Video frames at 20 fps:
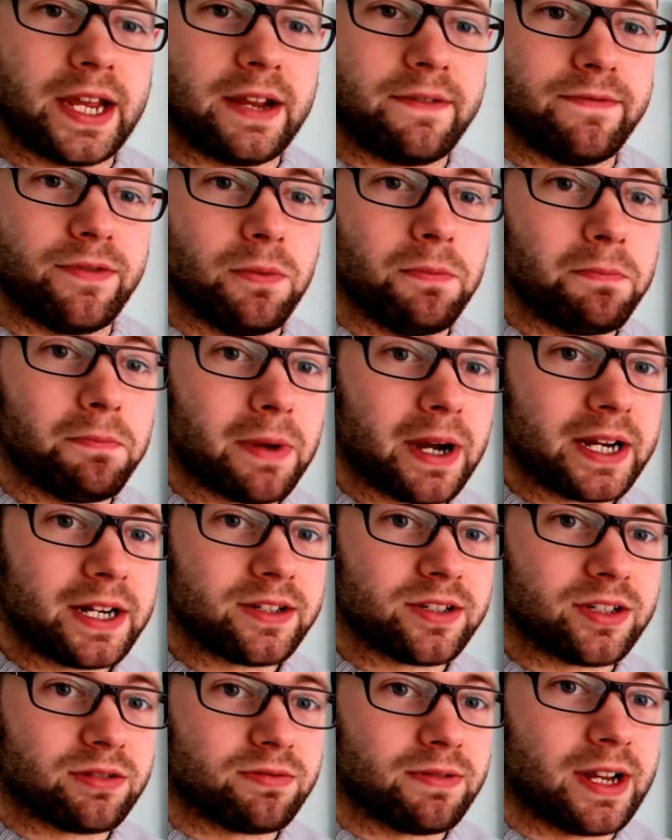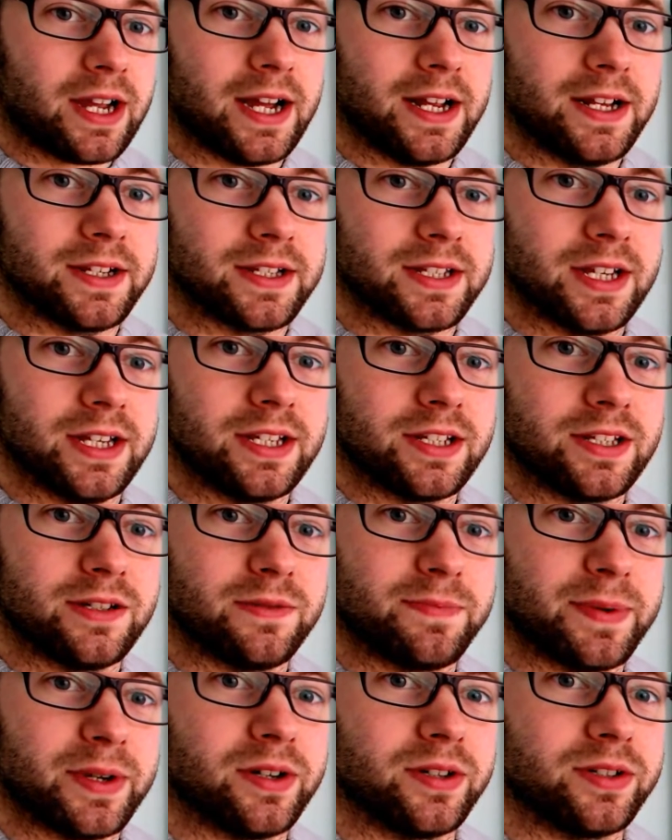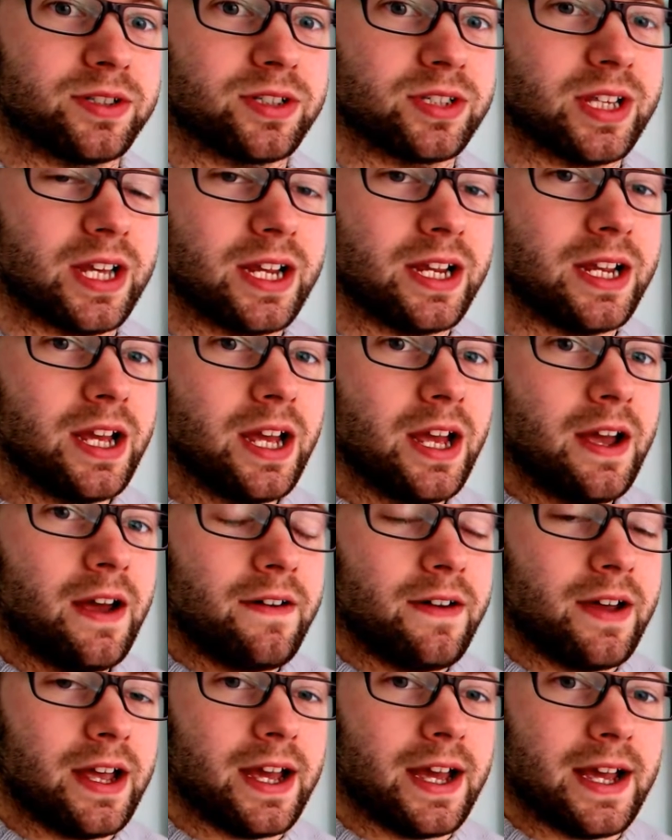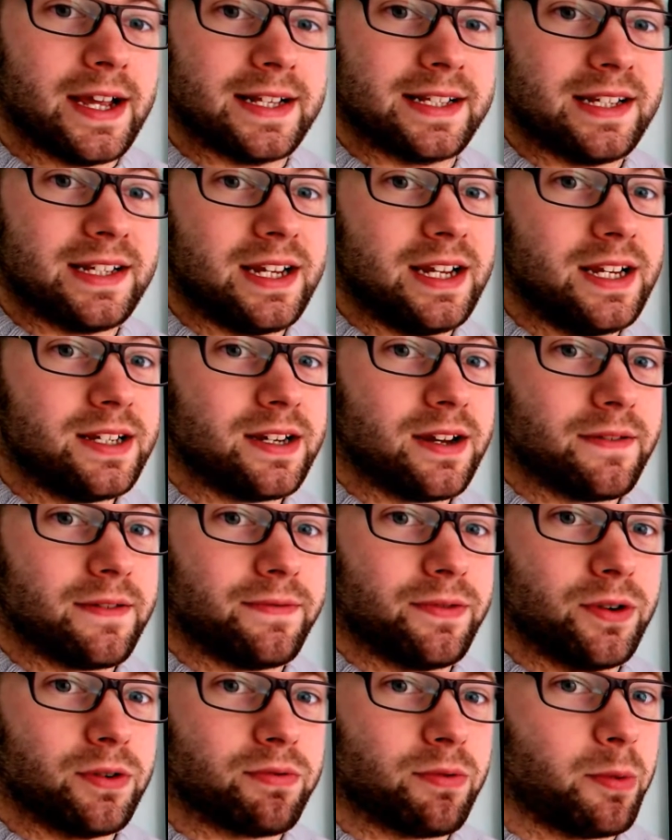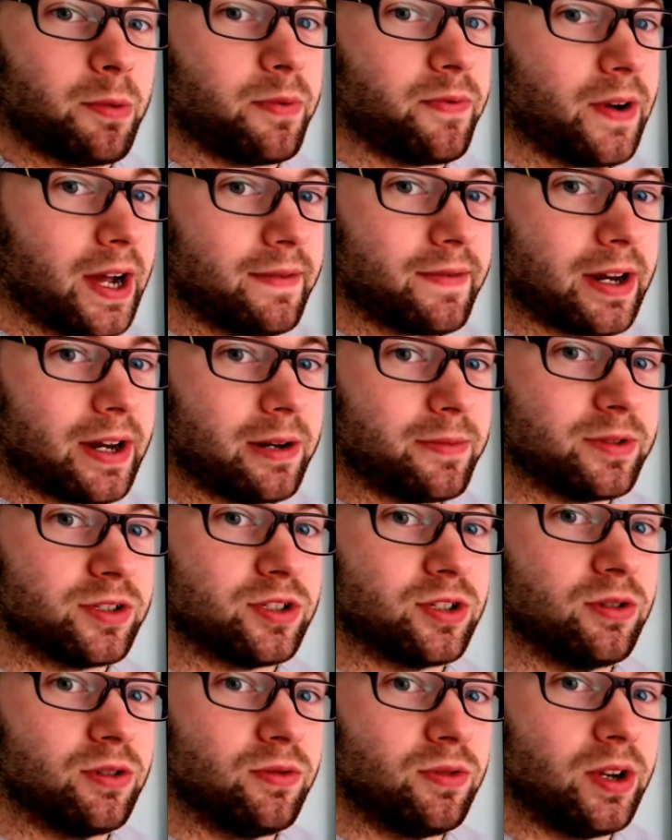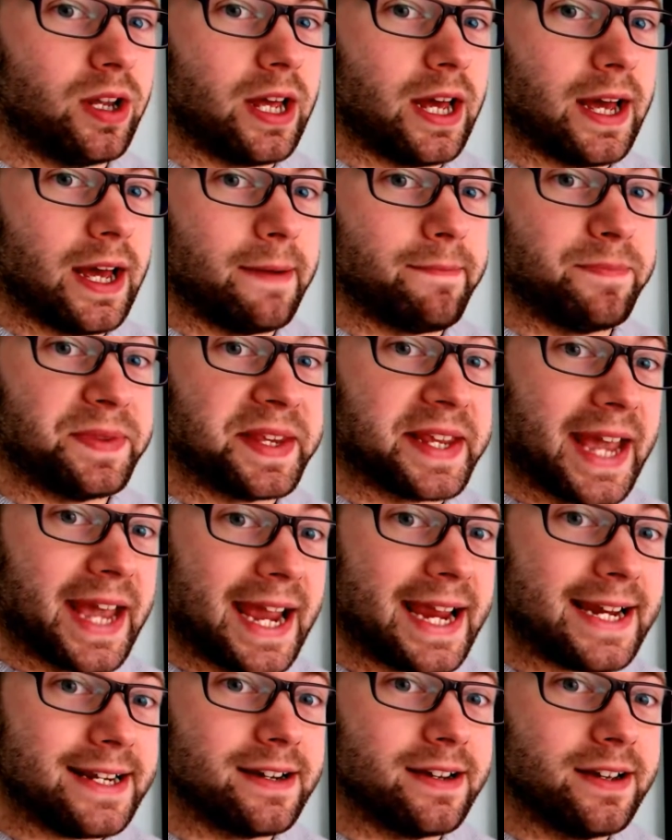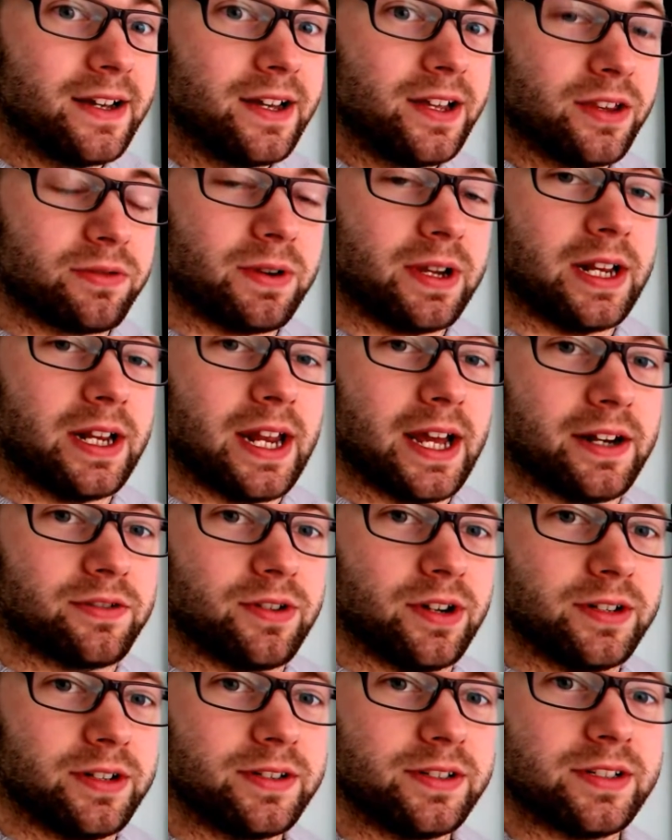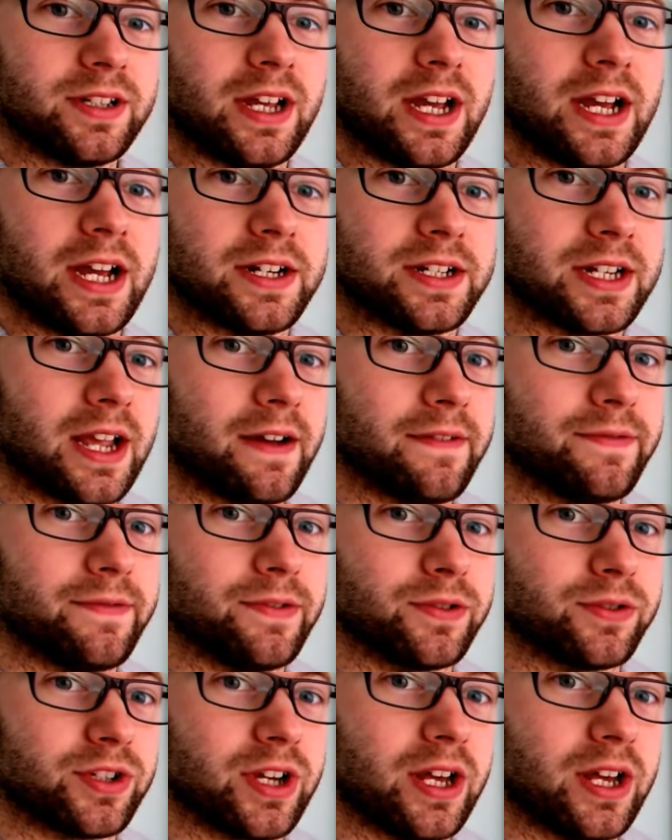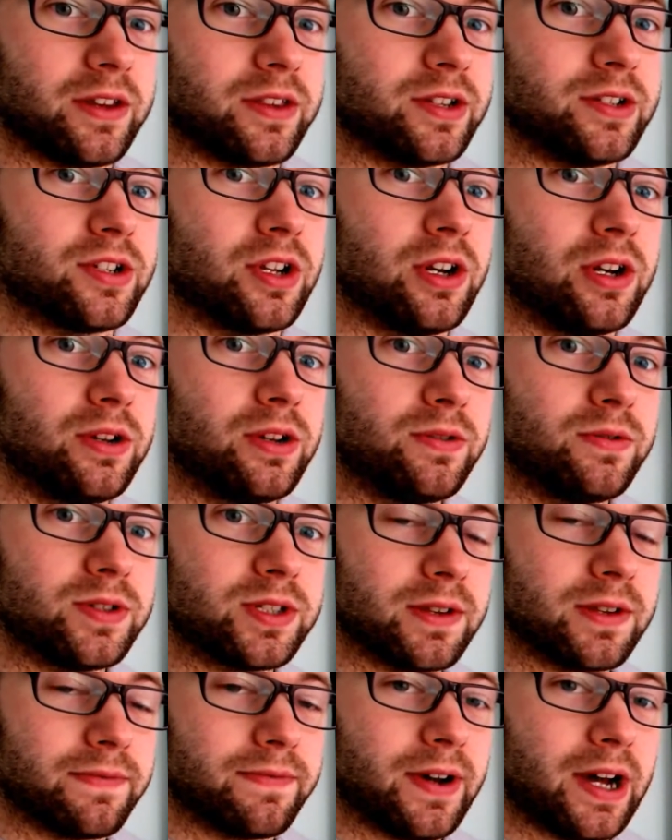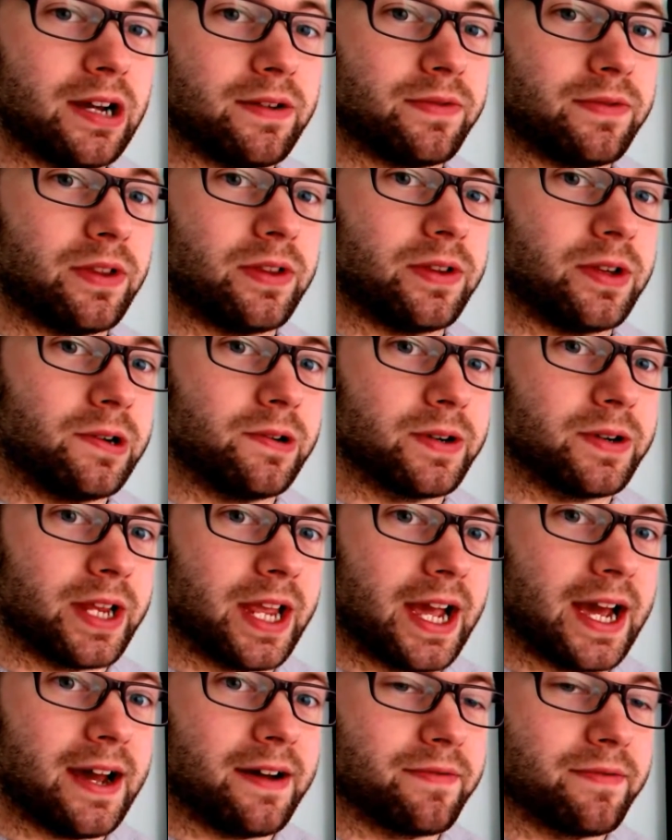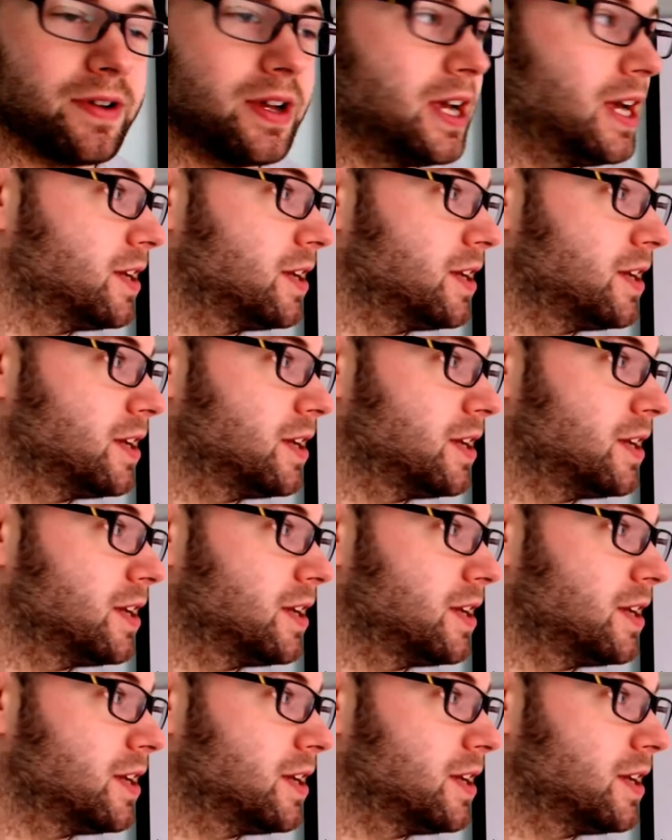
form minus 3 ions, and this is because they uh, it's easier for group 5 elements to um, gain 3 electrons uh, to get full shell than to lose the 5 that they already have.